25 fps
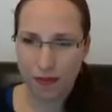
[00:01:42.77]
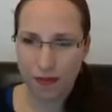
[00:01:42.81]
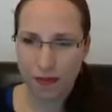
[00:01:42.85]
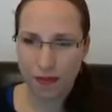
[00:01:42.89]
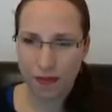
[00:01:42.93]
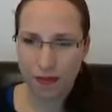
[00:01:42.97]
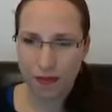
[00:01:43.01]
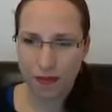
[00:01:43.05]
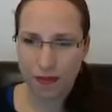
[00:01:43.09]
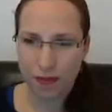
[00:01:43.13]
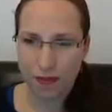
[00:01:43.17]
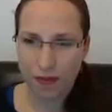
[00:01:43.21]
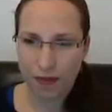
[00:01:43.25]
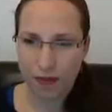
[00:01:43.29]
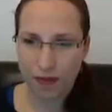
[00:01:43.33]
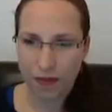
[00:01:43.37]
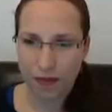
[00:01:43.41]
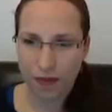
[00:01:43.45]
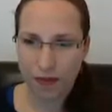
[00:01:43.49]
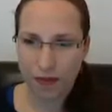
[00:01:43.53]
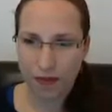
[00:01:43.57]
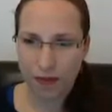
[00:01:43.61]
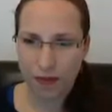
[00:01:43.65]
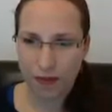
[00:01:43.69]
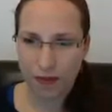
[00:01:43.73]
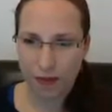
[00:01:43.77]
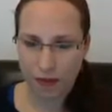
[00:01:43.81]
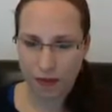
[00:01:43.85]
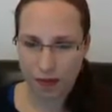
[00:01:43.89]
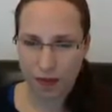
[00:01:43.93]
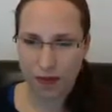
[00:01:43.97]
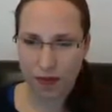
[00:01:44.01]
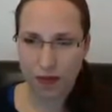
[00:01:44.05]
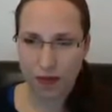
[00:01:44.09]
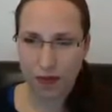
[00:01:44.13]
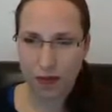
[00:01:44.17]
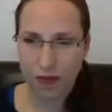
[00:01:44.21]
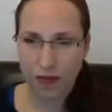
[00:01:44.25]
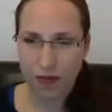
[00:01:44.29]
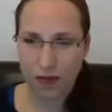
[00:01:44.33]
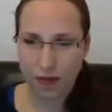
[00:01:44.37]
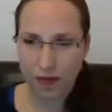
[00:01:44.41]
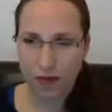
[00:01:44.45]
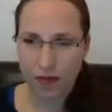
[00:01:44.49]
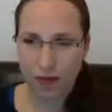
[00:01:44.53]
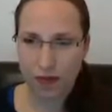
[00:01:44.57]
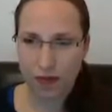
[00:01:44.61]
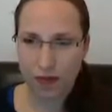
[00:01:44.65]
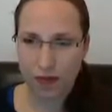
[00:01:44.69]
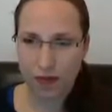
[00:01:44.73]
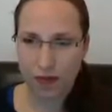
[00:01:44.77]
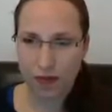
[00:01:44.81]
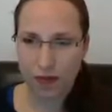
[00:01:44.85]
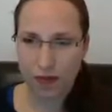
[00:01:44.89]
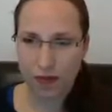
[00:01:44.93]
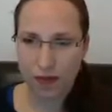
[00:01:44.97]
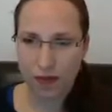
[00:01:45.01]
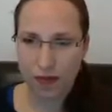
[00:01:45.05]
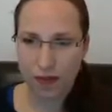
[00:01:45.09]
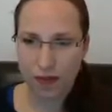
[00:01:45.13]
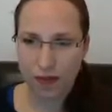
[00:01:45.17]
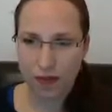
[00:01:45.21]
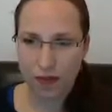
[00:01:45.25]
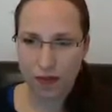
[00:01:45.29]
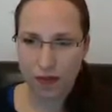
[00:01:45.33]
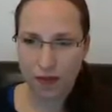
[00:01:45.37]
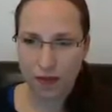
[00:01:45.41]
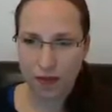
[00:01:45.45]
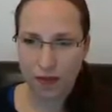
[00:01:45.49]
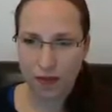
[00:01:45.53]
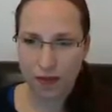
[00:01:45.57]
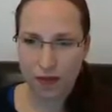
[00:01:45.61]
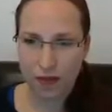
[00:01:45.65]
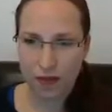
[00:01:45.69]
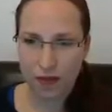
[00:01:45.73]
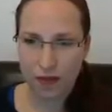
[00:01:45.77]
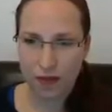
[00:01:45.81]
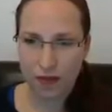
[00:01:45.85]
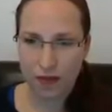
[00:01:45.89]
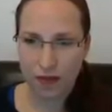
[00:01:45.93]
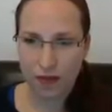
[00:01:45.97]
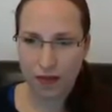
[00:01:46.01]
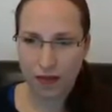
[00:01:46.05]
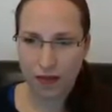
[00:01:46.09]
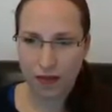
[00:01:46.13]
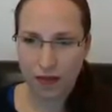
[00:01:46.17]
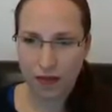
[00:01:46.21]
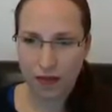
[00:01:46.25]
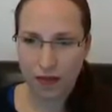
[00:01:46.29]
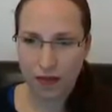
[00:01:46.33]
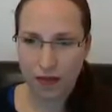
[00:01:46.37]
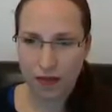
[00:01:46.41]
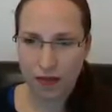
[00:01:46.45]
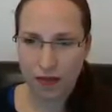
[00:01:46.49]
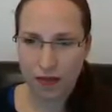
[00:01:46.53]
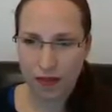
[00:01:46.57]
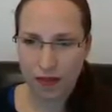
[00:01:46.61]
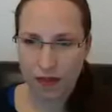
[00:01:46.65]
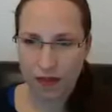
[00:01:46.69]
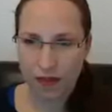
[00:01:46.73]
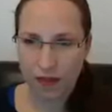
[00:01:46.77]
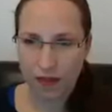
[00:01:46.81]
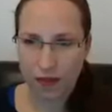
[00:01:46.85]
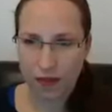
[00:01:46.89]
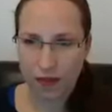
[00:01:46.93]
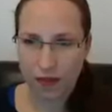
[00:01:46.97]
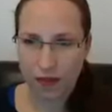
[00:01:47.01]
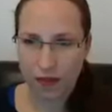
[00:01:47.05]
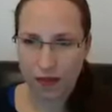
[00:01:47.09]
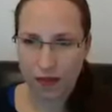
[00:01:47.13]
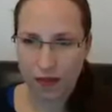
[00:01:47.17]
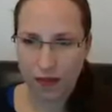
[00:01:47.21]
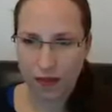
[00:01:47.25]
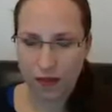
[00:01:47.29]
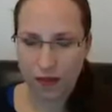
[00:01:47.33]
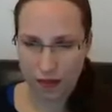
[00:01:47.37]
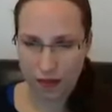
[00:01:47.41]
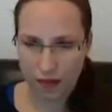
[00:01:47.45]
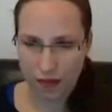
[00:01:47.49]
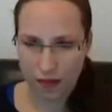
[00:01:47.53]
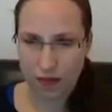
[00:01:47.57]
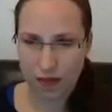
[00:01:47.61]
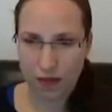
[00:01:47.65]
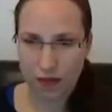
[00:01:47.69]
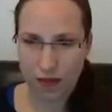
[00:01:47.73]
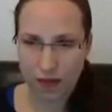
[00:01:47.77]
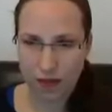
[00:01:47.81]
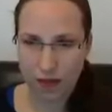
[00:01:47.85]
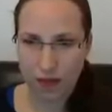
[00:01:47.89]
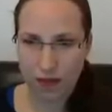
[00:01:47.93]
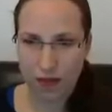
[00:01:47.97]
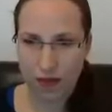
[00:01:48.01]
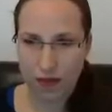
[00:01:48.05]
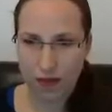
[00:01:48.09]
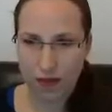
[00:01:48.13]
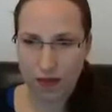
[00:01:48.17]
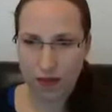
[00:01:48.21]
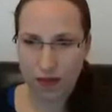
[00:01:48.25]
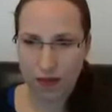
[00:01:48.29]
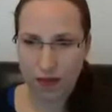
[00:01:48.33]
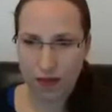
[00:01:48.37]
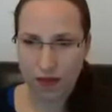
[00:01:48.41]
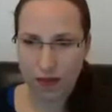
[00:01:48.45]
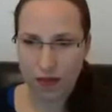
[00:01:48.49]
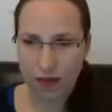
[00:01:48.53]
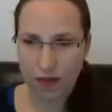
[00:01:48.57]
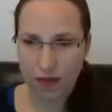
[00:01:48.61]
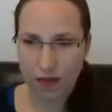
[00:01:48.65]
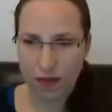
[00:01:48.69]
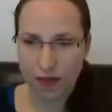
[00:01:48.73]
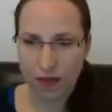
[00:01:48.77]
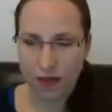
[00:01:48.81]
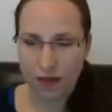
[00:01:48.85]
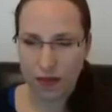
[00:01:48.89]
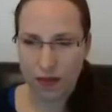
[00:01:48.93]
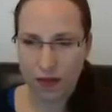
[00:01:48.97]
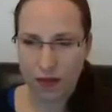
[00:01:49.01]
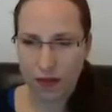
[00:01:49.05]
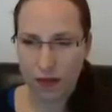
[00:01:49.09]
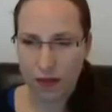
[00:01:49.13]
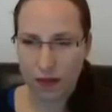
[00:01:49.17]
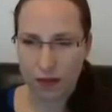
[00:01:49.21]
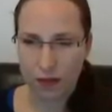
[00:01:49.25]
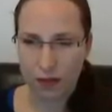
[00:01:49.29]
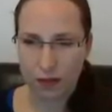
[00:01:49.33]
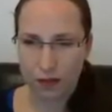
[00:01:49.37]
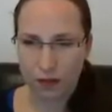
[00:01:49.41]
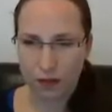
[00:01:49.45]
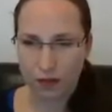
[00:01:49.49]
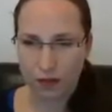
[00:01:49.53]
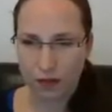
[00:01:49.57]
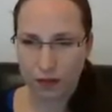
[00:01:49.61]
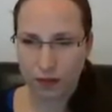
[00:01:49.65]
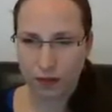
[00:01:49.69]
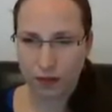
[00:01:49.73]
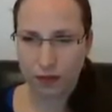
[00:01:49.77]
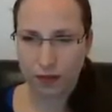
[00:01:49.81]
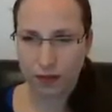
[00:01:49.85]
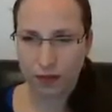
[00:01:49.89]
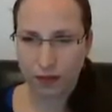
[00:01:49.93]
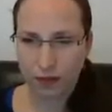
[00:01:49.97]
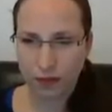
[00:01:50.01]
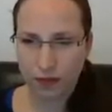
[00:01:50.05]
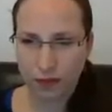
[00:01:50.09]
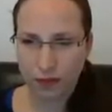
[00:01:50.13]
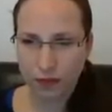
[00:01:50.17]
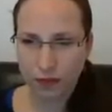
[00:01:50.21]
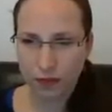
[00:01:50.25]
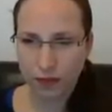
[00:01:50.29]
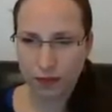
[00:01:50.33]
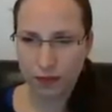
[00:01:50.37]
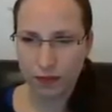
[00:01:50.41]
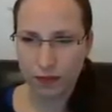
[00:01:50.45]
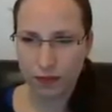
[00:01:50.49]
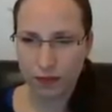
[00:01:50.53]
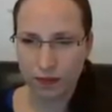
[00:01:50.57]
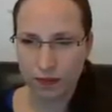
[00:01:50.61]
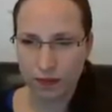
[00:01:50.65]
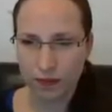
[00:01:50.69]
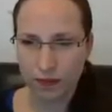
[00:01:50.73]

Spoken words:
The person shown says nothing.